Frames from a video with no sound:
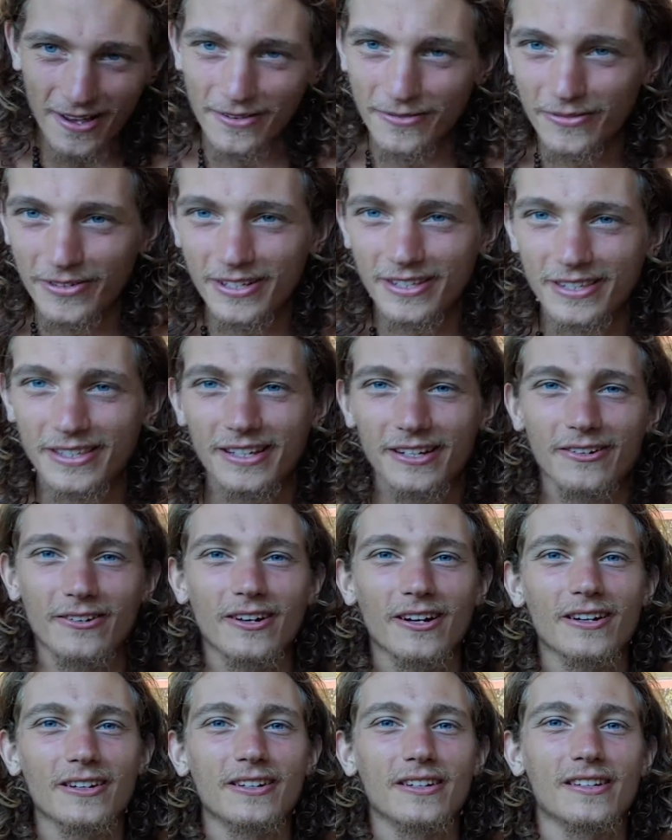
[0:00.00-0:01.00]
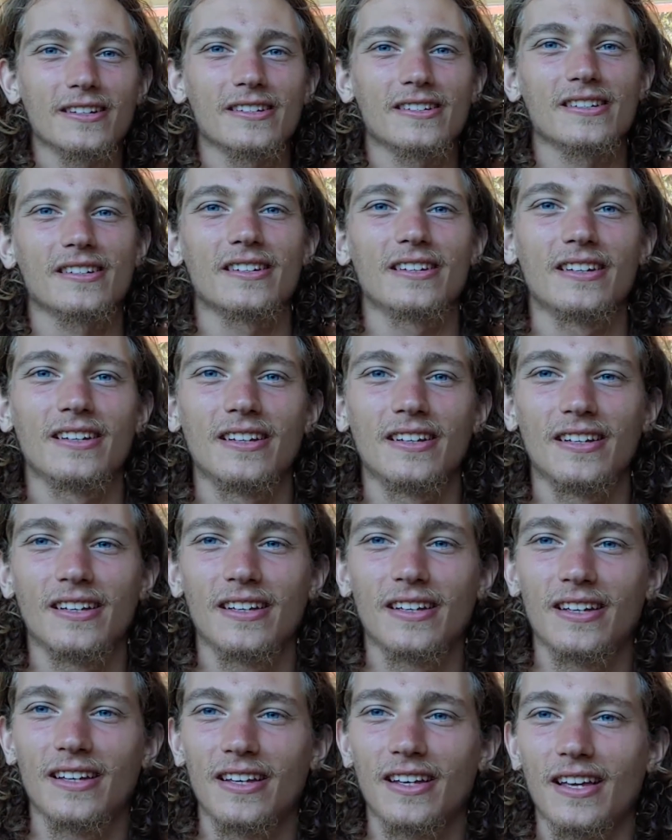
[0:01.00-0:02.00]
everything around us.
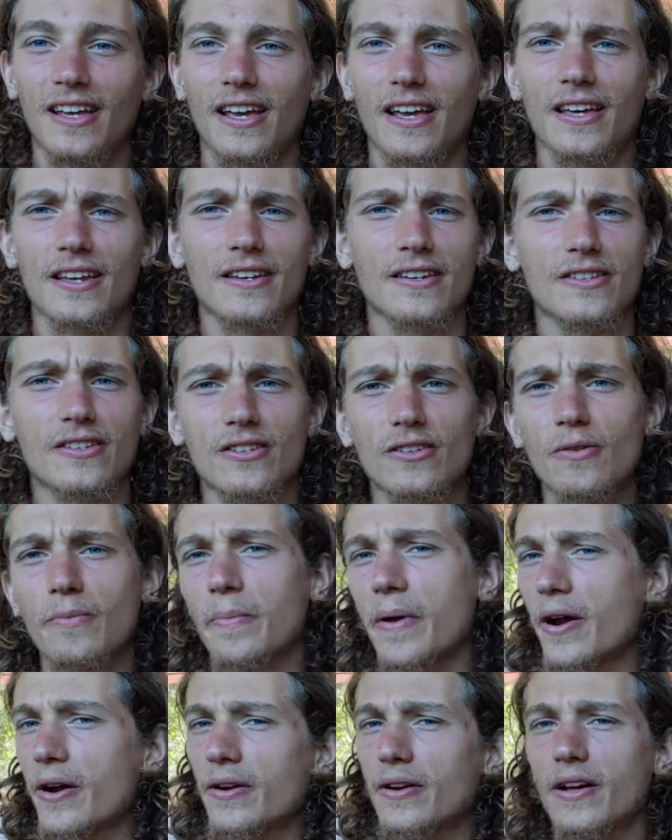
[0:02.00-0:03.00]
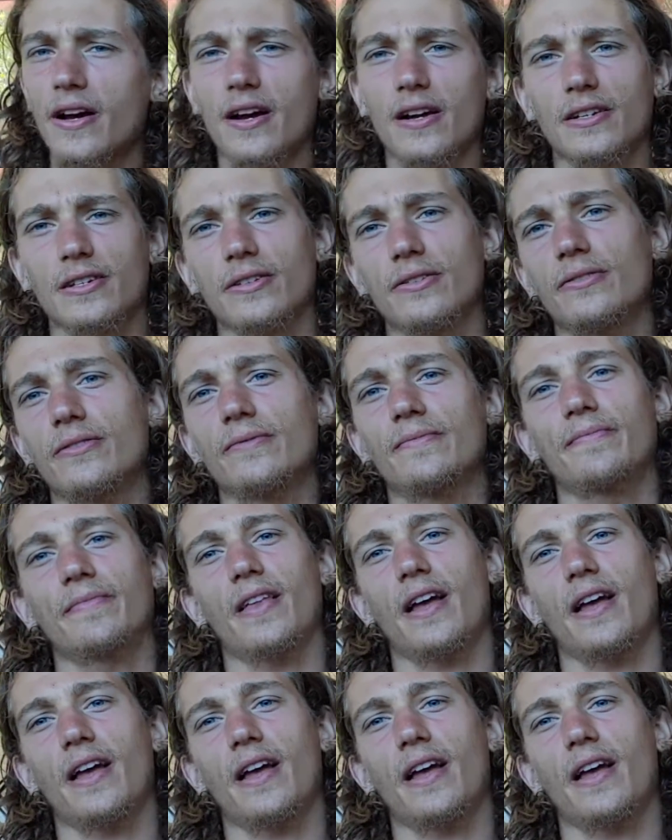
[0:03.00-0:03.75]
And it's so paradoxical.